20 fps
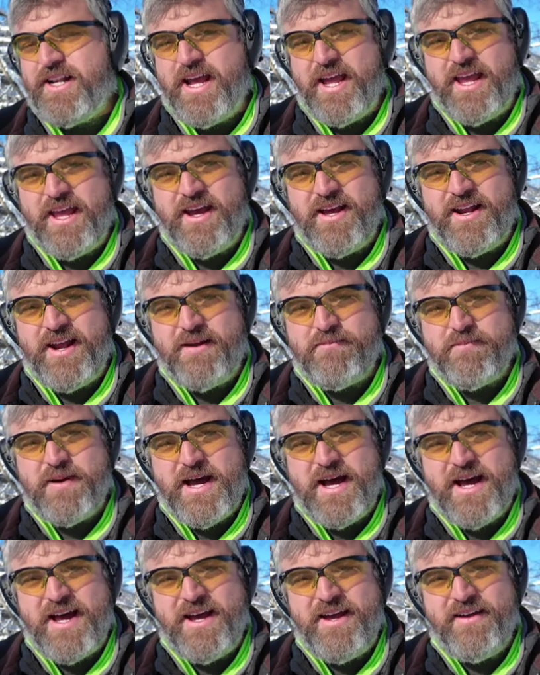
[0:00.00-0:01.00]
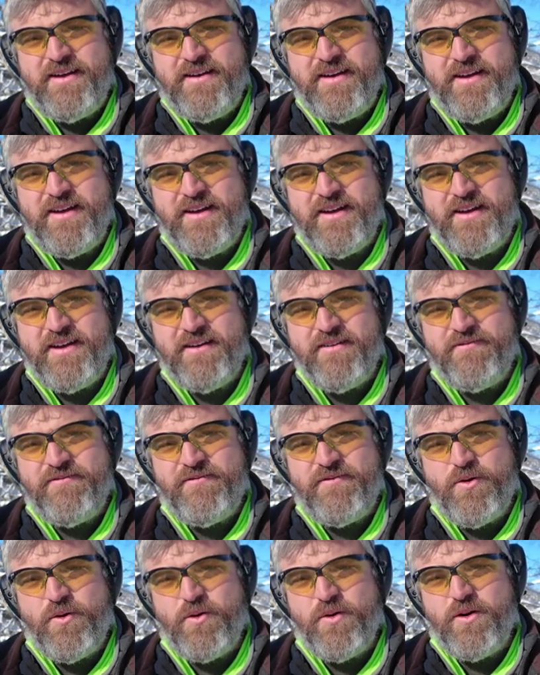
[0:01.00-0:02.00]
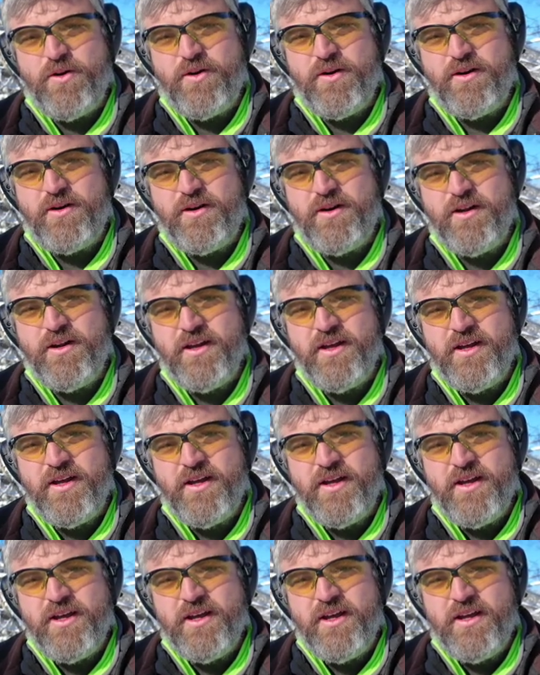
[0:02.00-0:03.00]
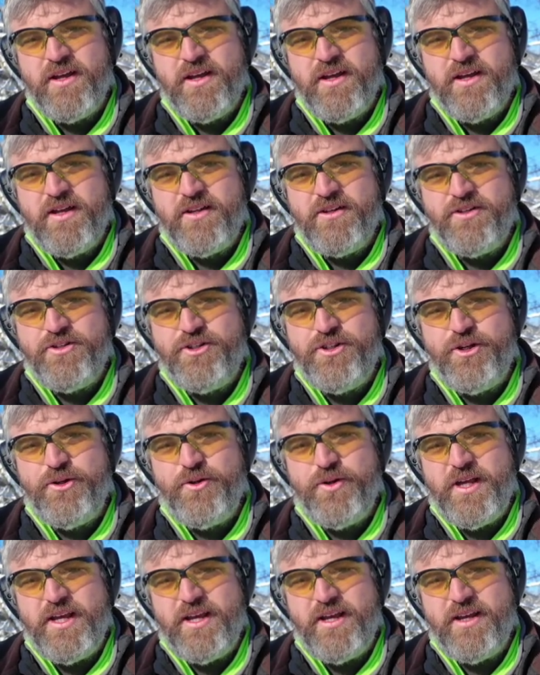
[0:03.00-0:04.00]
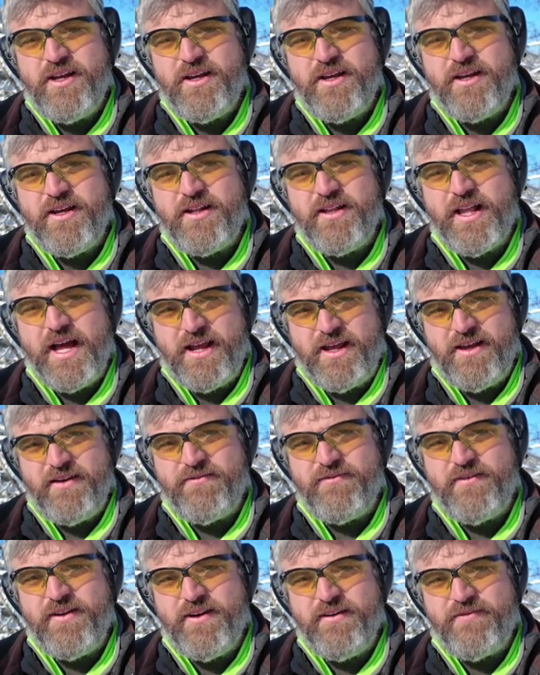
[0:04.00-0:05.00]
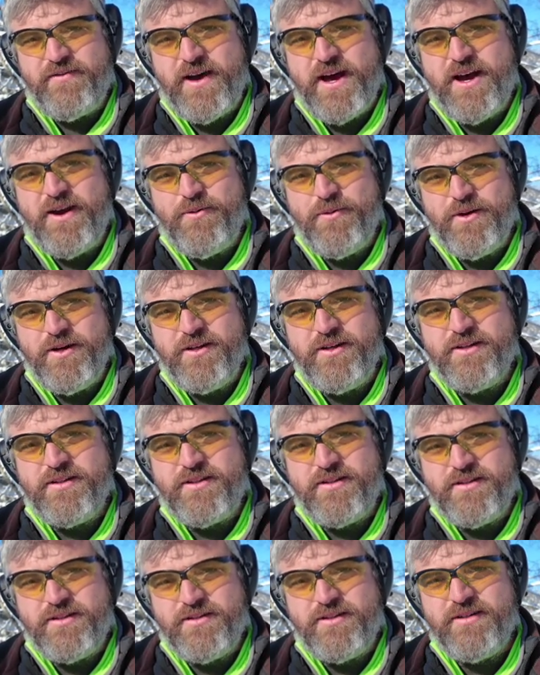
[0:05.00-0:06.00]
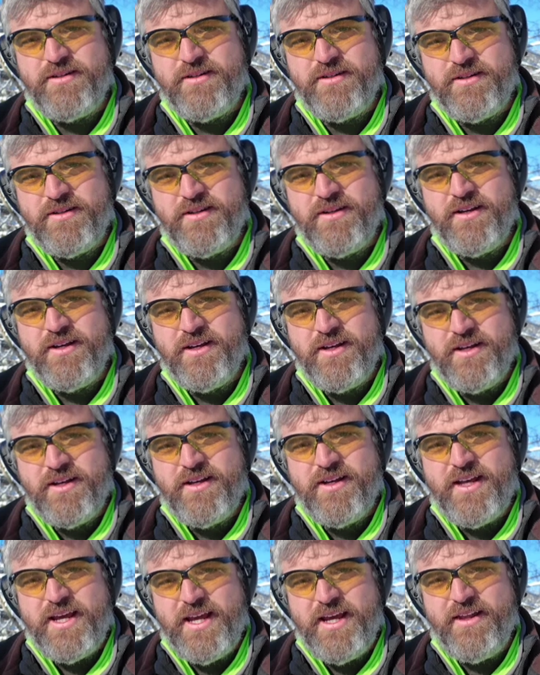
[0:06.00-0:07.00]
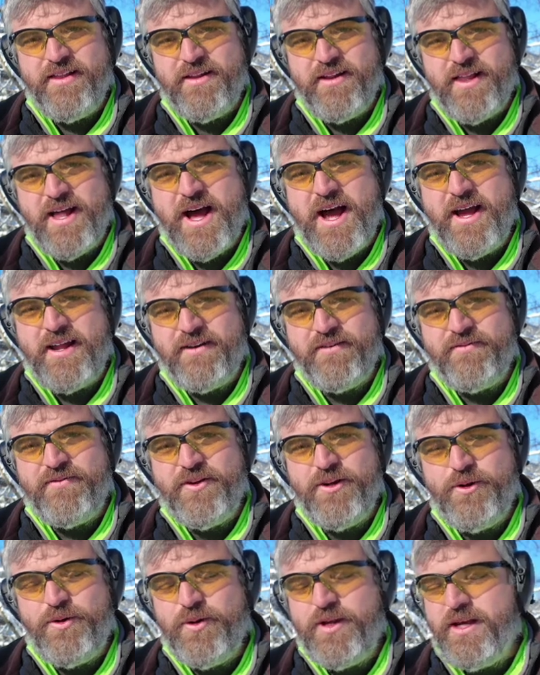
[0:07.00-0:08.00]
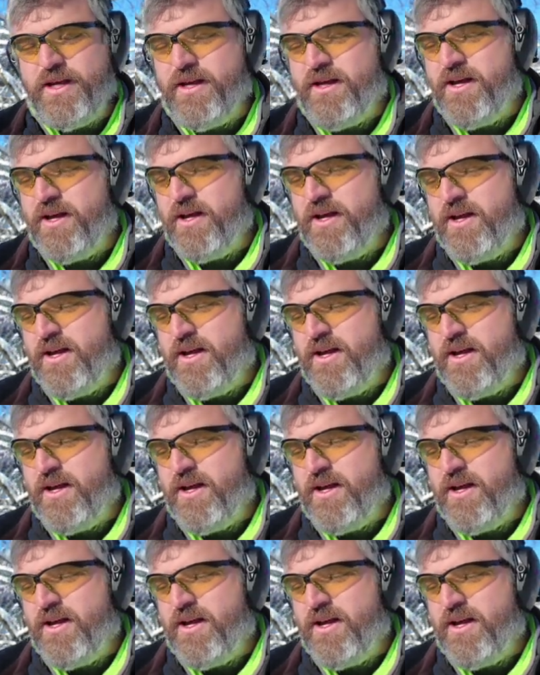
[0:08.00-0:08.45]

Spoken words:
a gun I'd buy for duty? Like if I was in the line of duty?